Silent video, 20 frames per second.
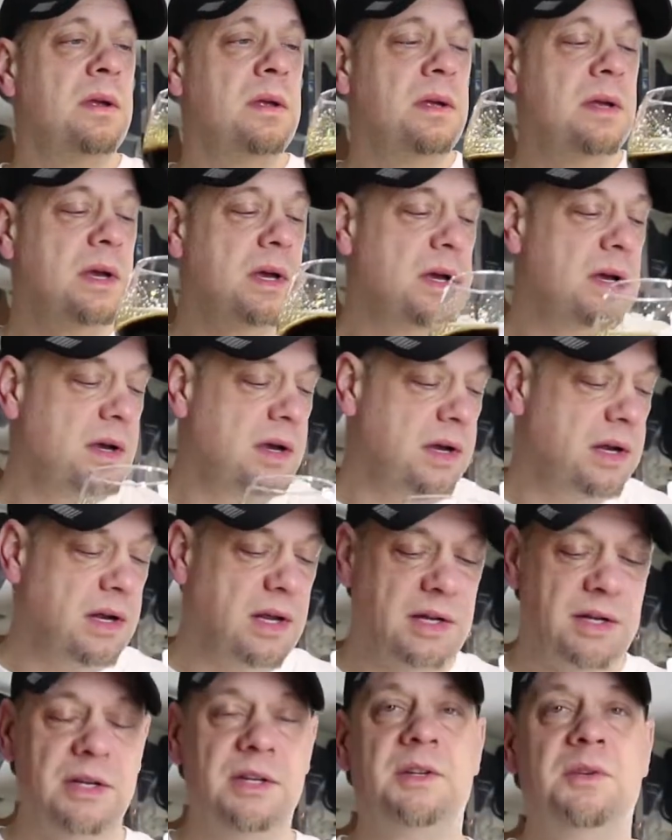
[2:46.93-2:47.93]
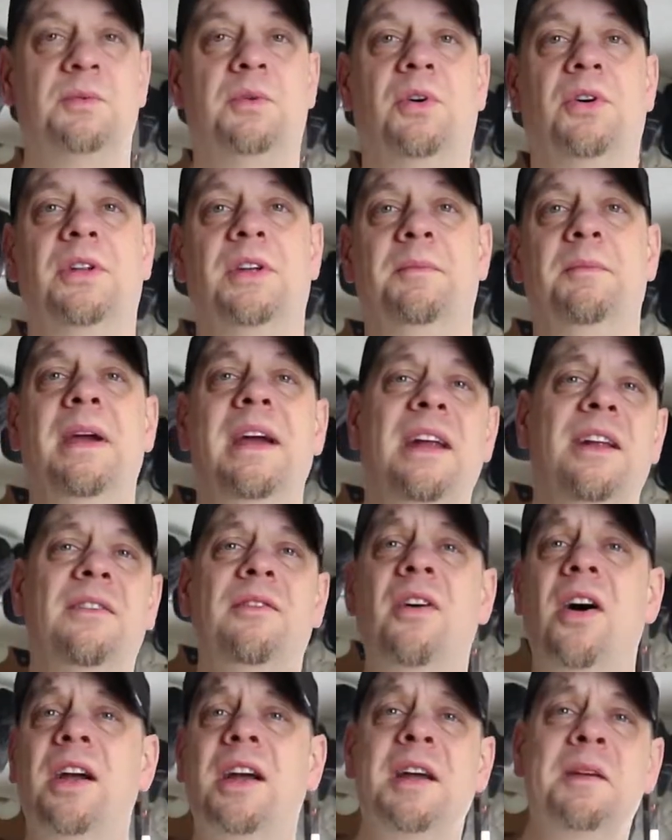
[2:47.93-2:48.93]
I just swirled and made a
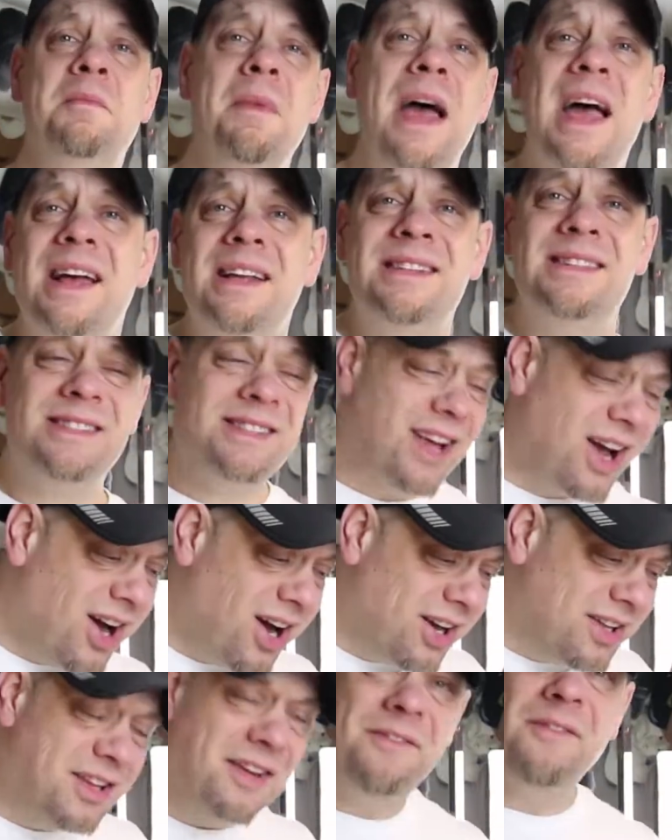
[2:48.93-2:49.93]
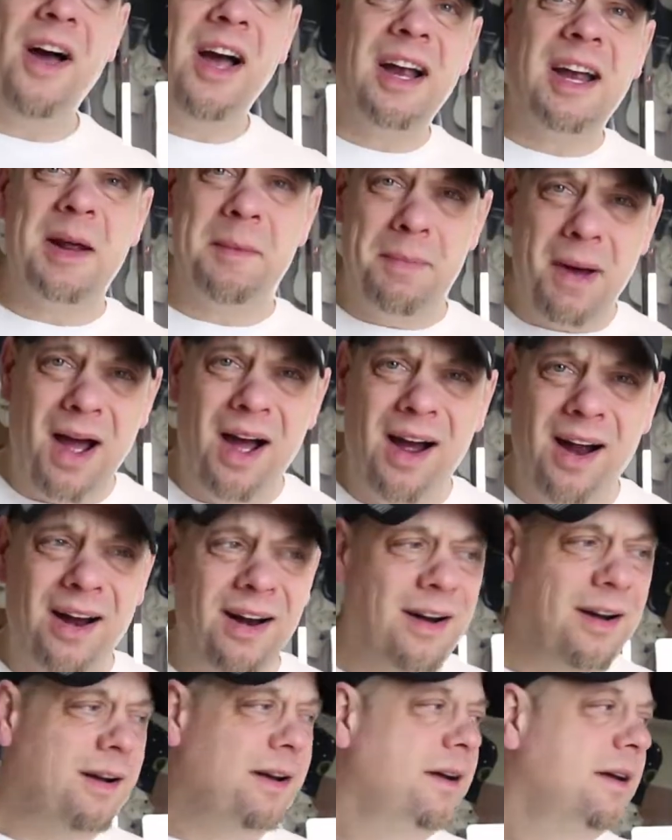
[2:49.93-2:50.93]
fucking mess on the fucking
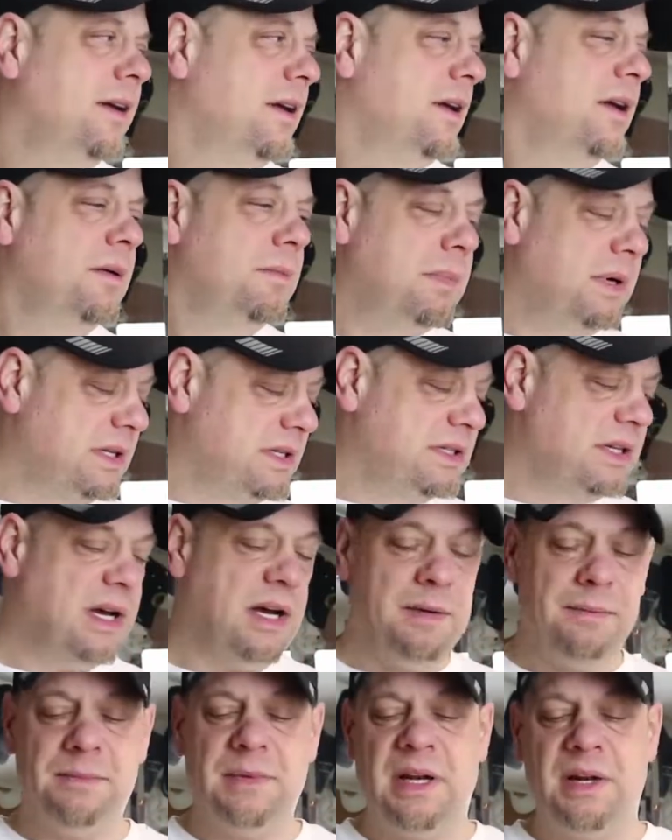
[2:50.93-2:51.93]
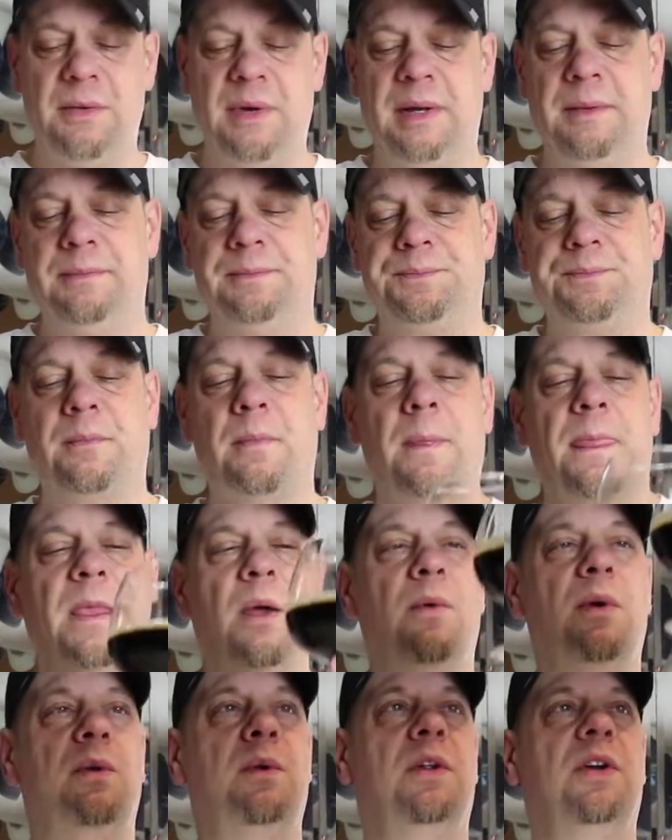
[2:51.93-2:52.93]
bar. But anyway,
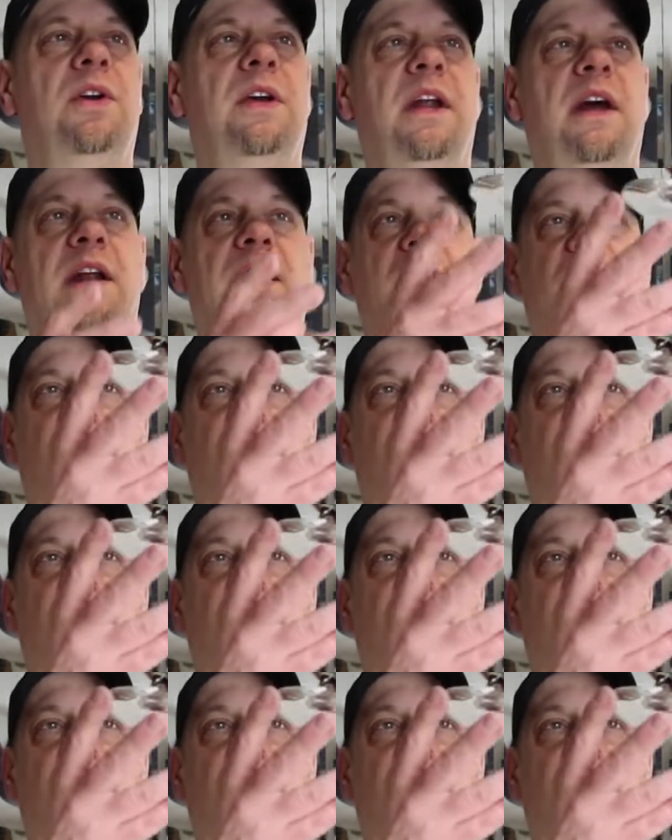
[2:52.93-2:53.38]
what are we looking at